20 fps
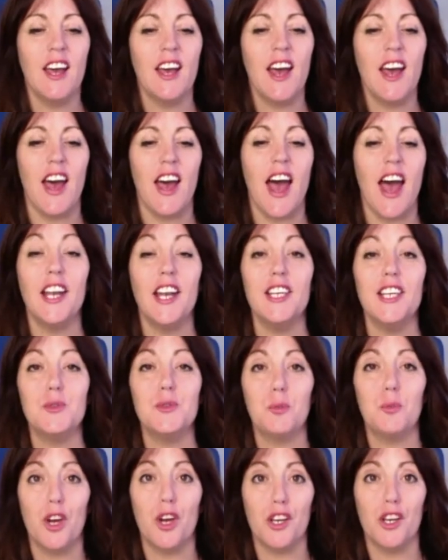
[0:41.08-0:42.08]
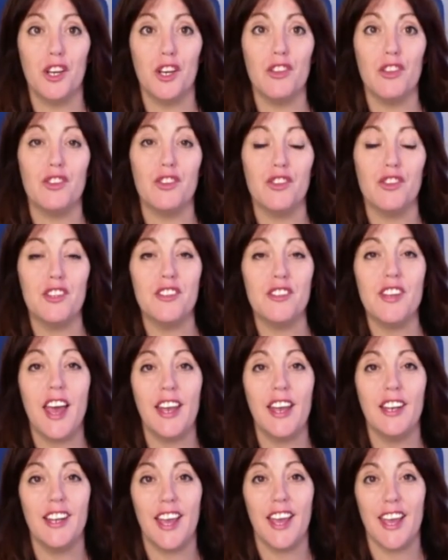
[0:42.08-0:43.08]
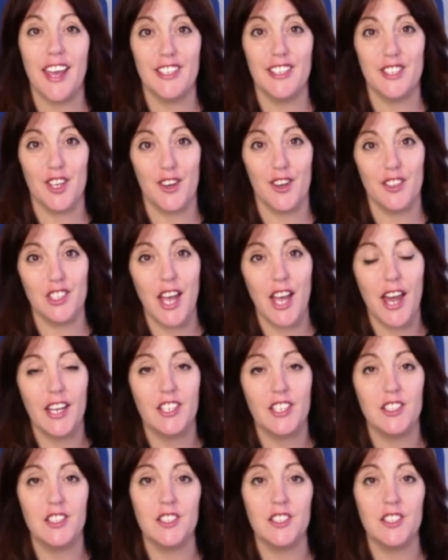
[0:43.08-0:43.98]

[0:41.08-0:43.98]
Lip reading: Annie's working through the 10-day SEO challenge,